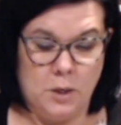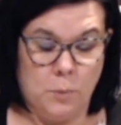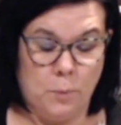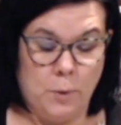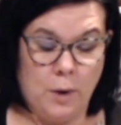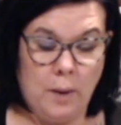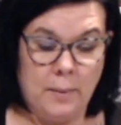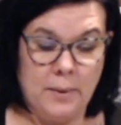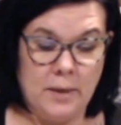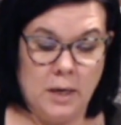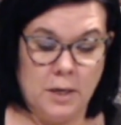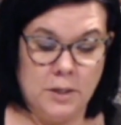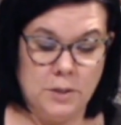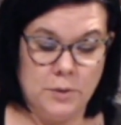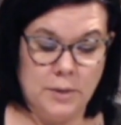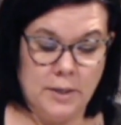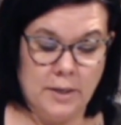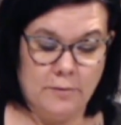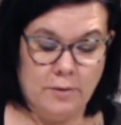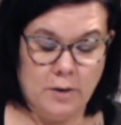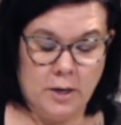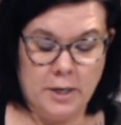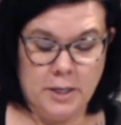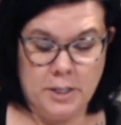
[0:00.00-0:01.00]
You're probably not
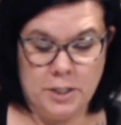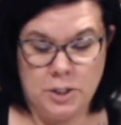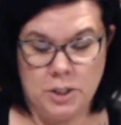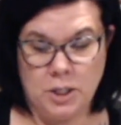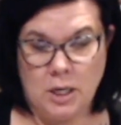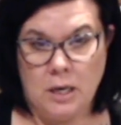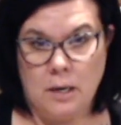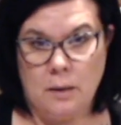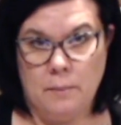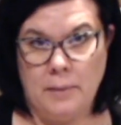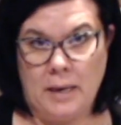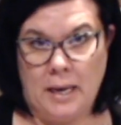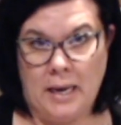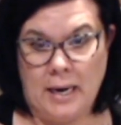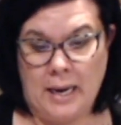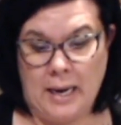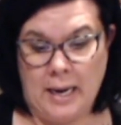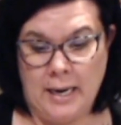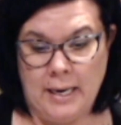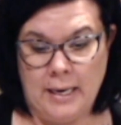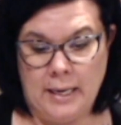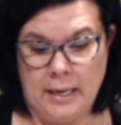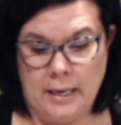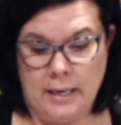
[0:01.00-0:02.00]
doing a very good job at
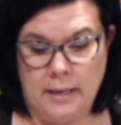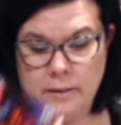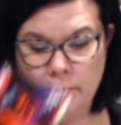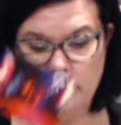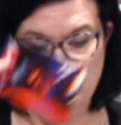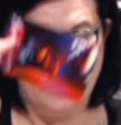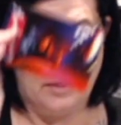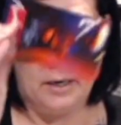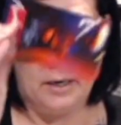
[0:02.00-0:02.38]
hiding it,